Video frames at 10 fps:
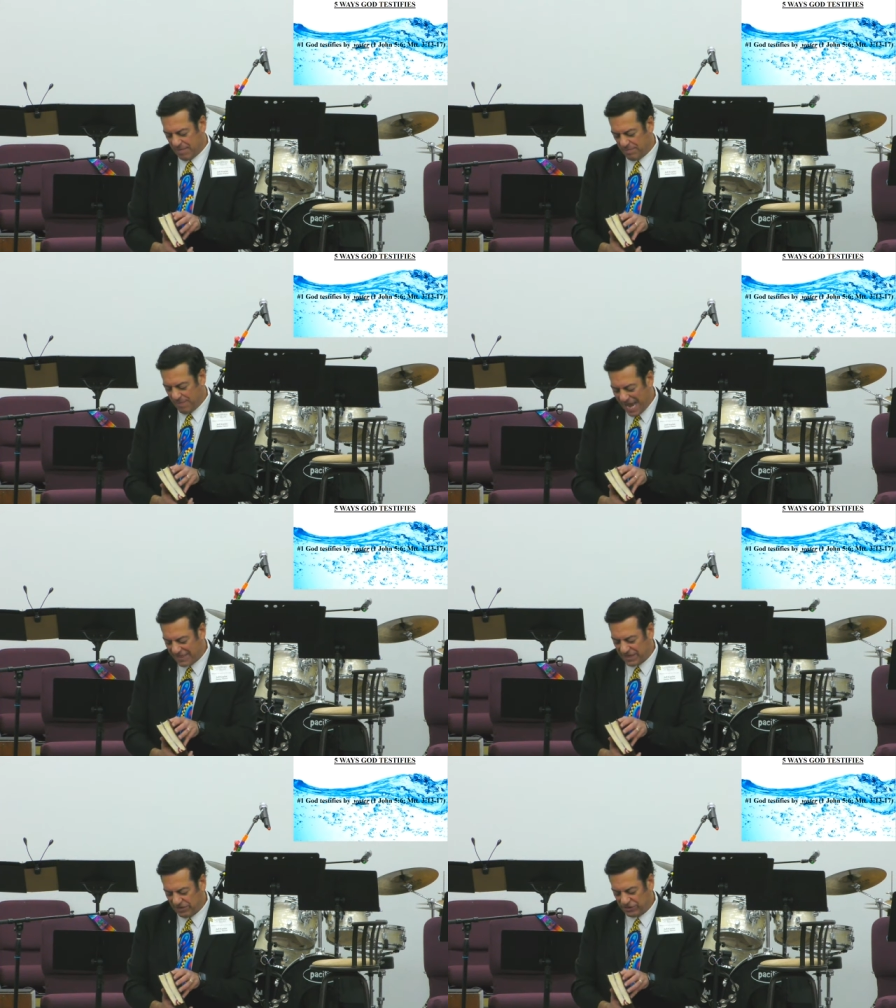
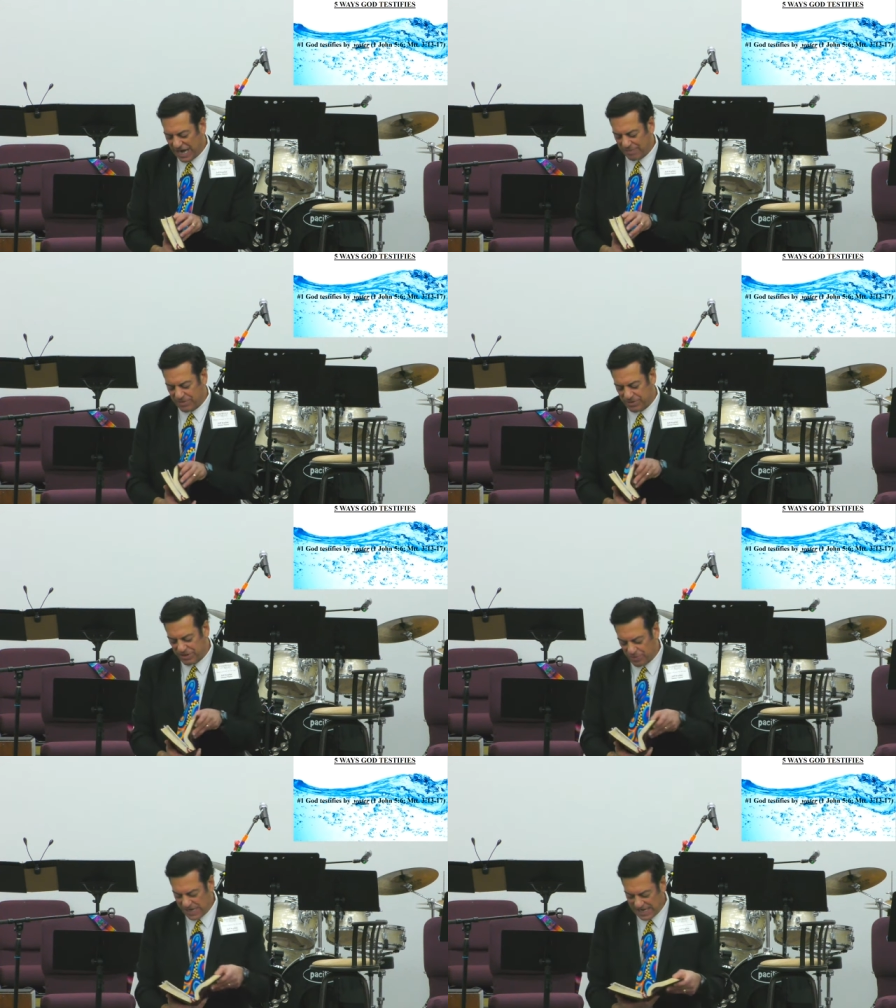Matthew chapter
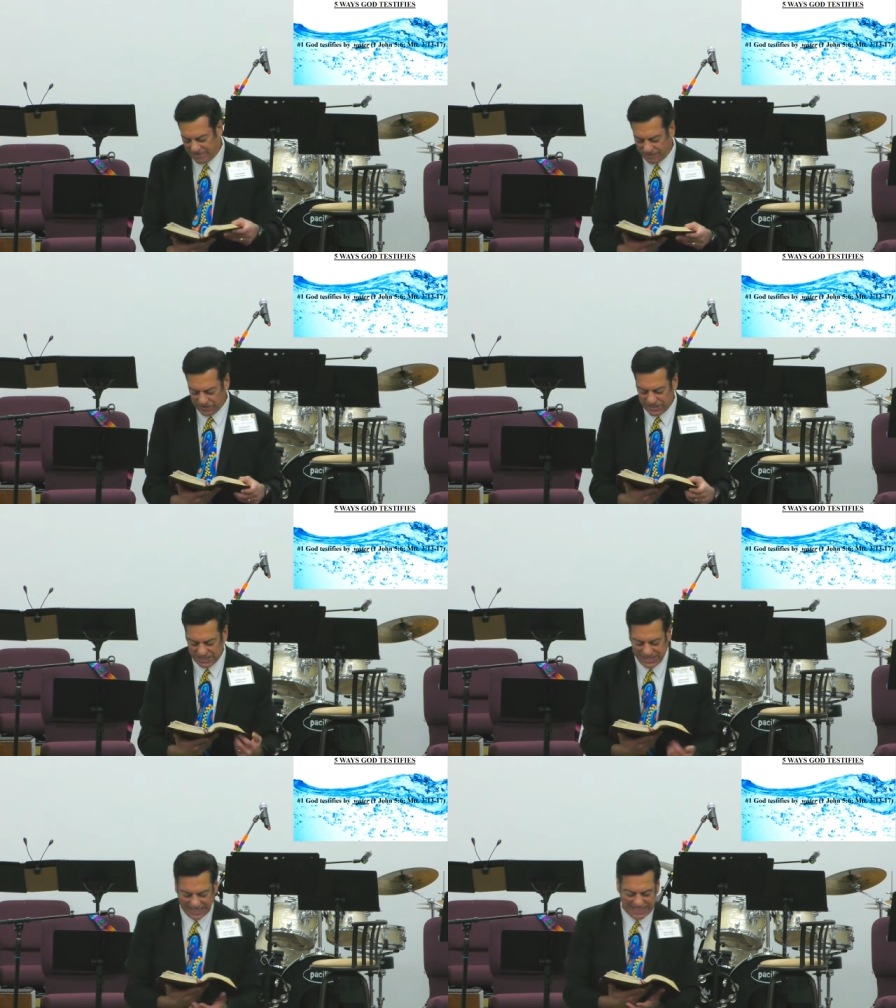3, verse
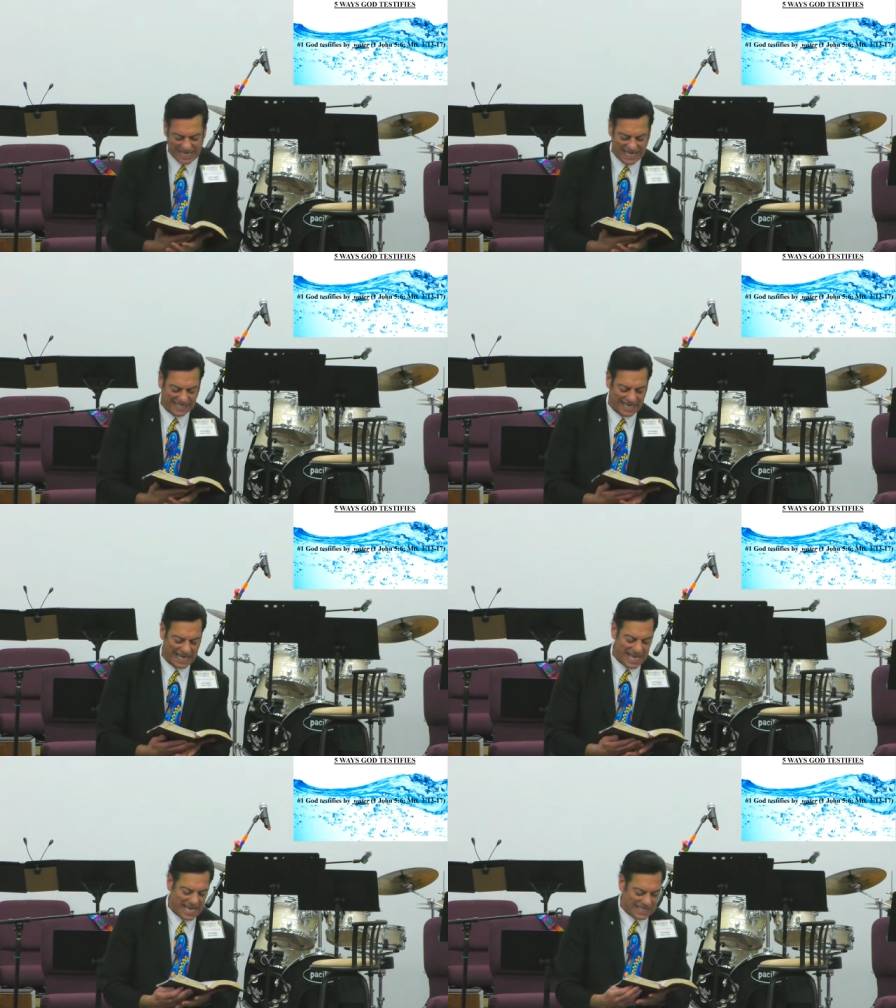16
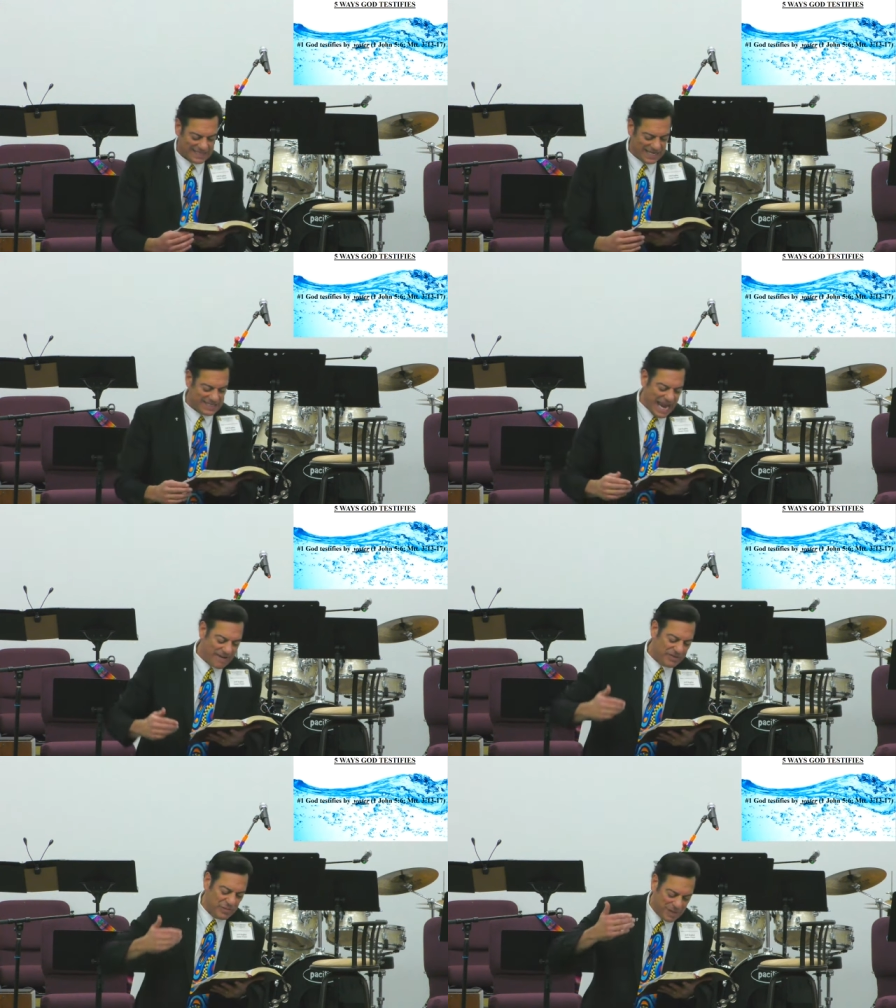says,
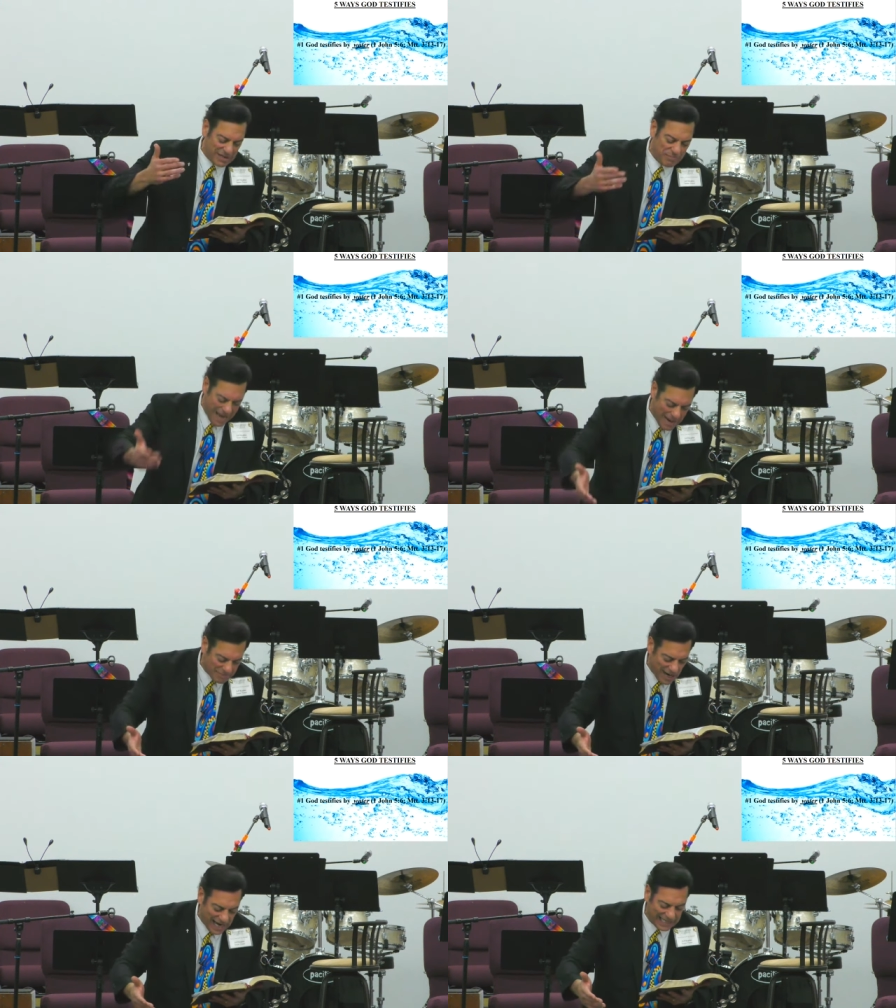after being
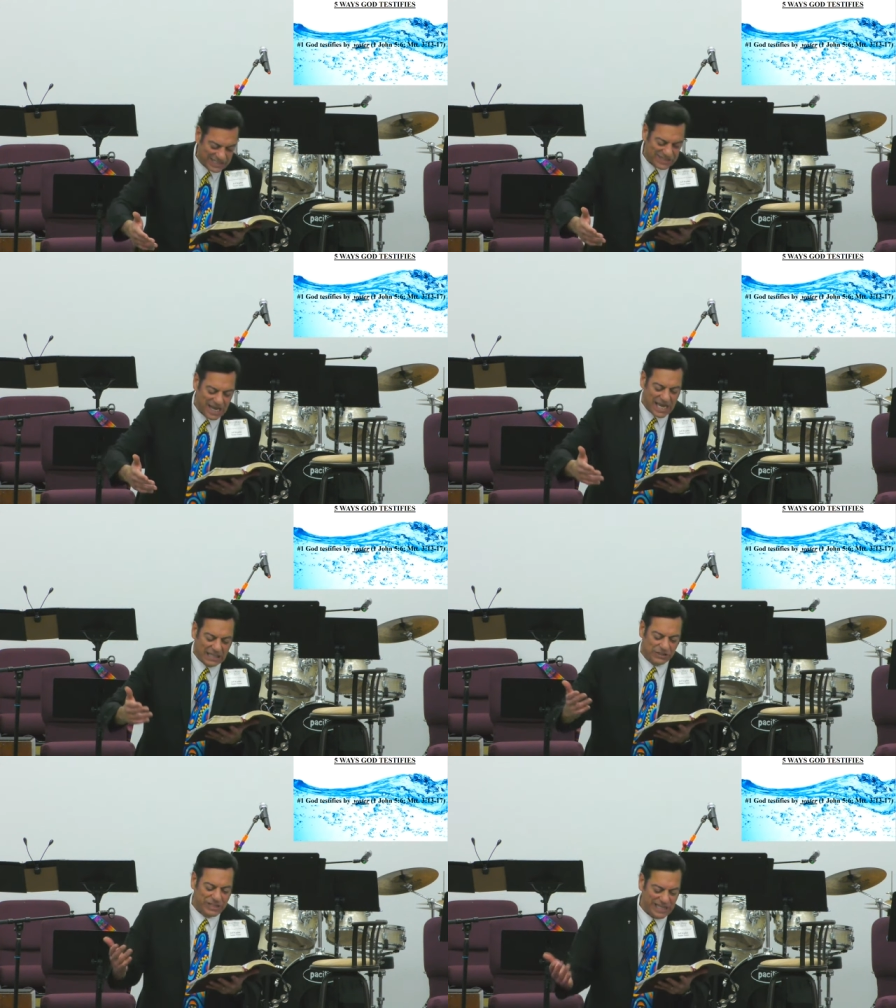baptized,
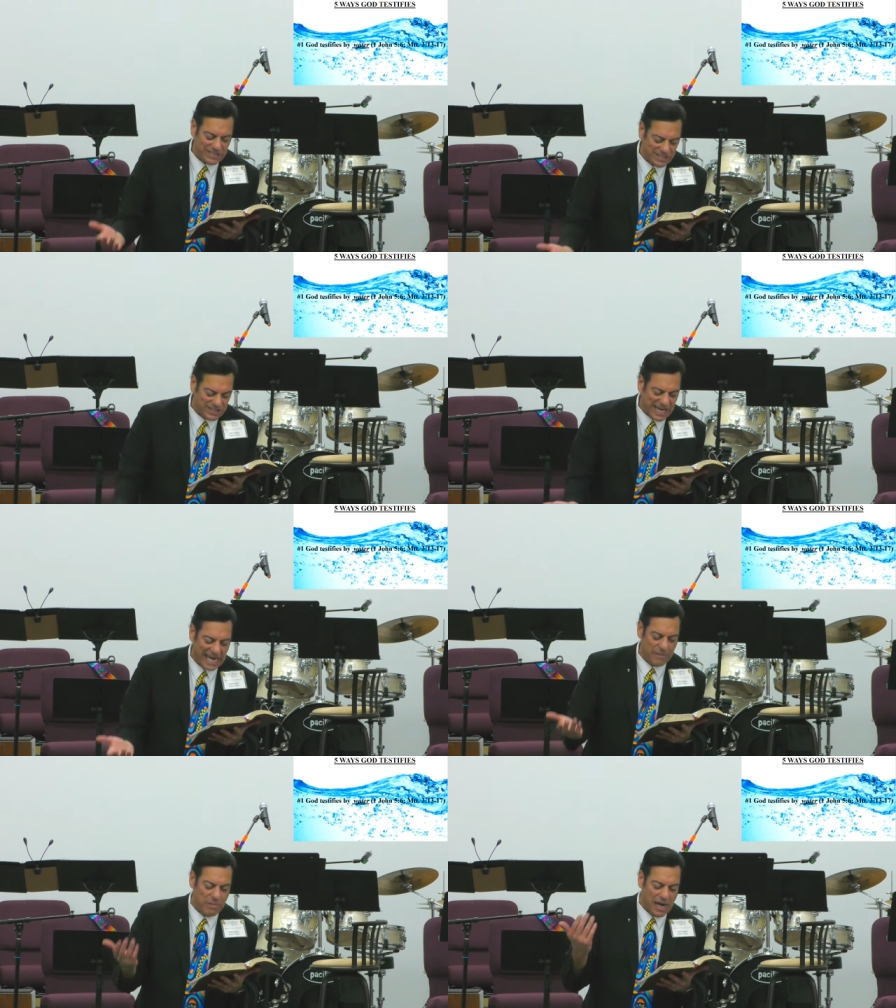Jesus
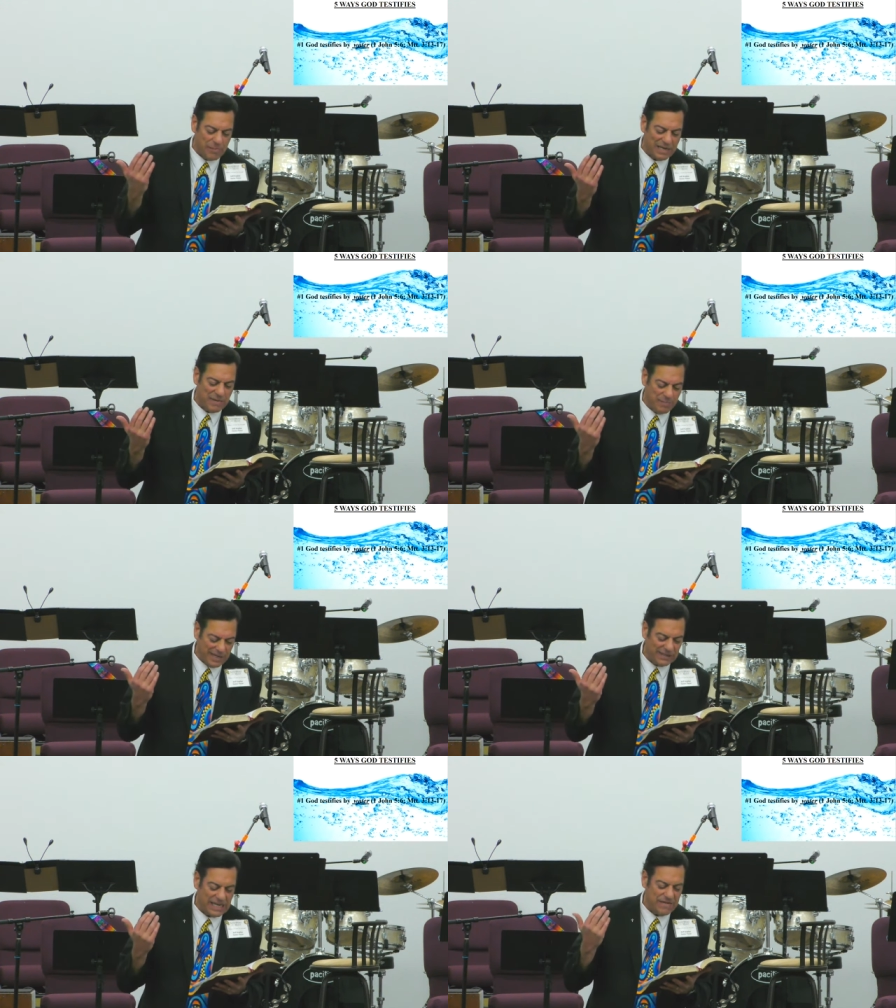came up
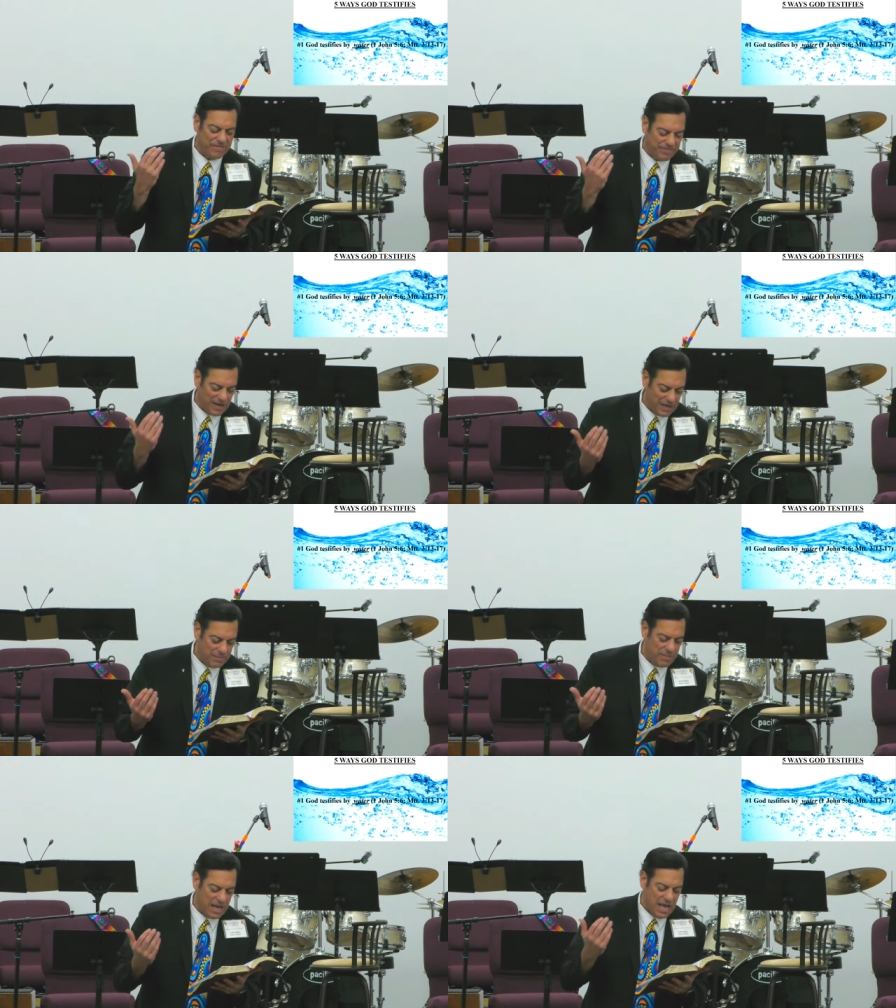immediately
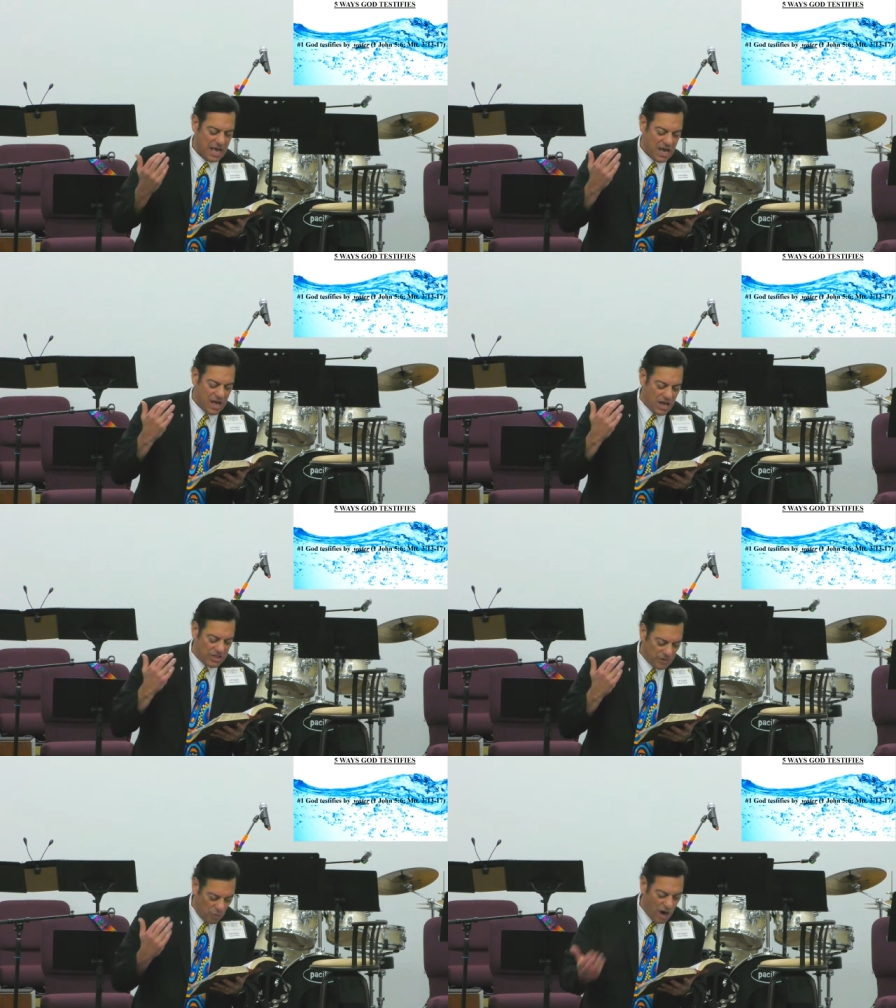from
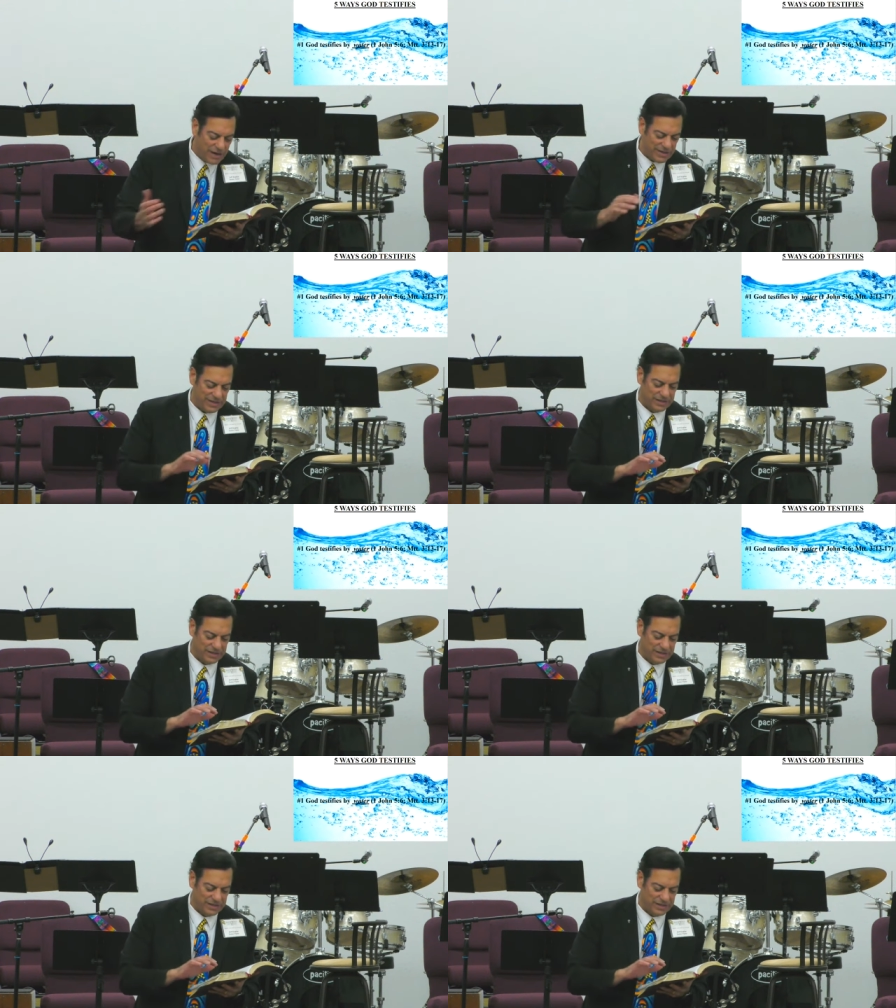the water.